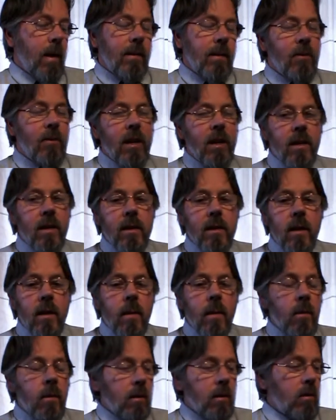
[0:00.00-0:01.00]
Jealous
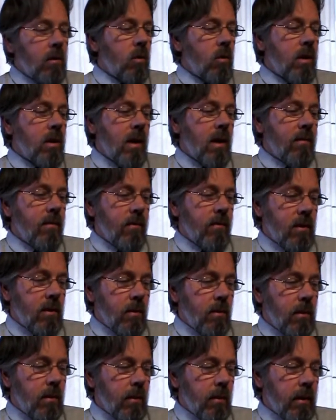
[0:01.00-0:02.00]
I'm not too
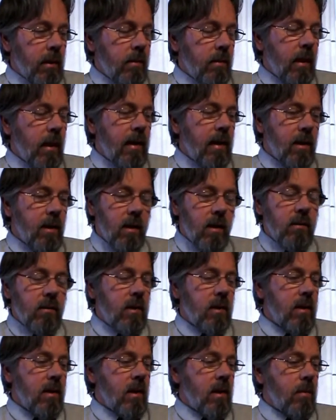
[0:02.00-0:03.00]
comfortable with, as I've
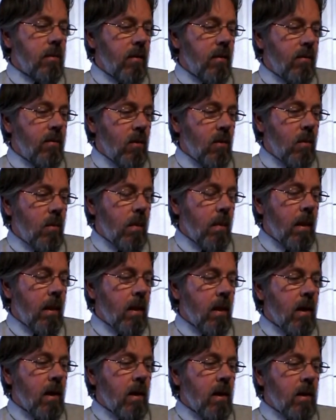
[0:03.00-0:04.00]
discussed before.
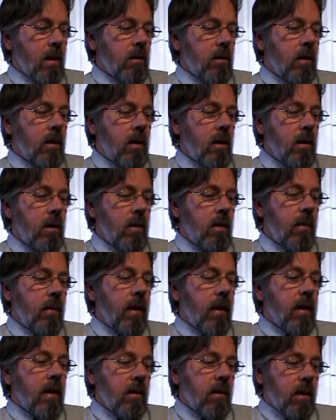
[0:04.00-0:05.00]
So,
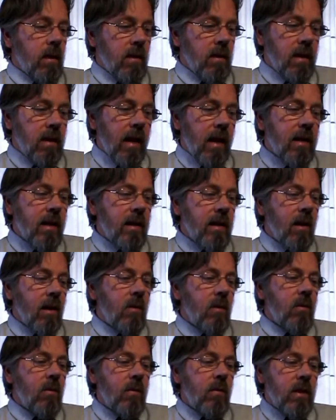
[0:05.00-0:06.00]
zealous
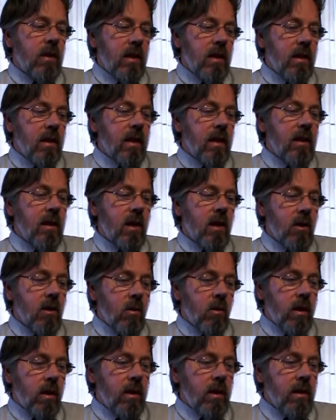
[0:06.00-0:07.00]
El, visiting the
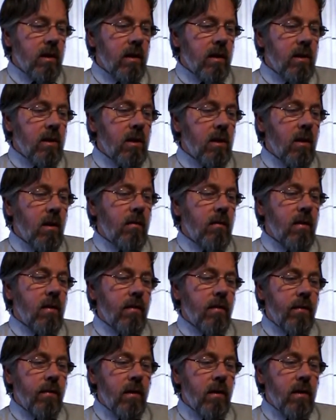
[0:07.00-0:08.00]
crookedness of the
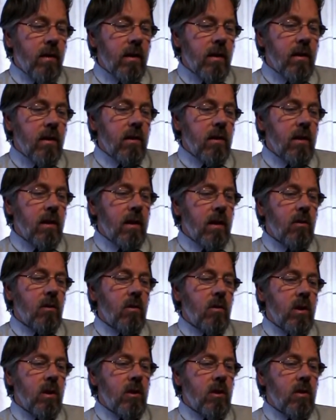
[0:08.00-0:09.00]
fathers
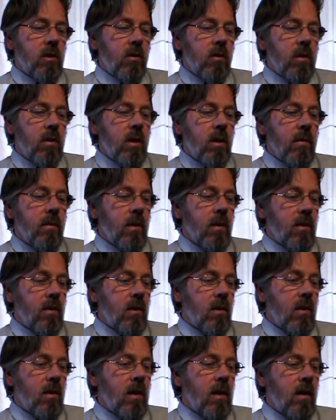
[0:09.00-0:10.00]
to the children of the
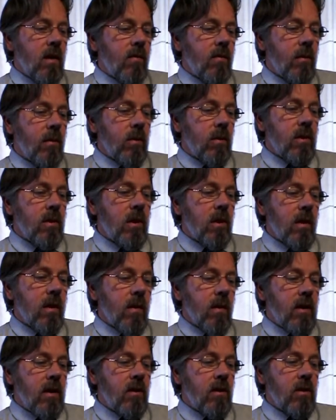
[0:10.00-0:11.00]
third and fourth
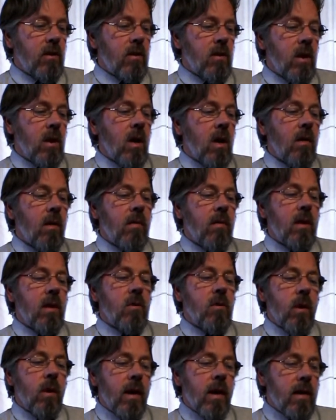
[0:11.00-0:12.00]
generations of
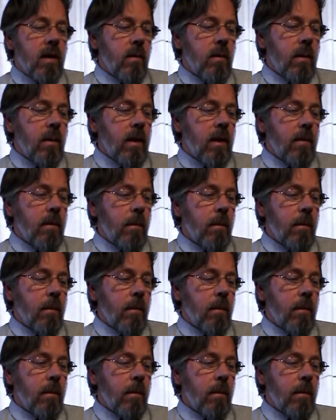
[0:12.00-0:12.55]
those who hate me,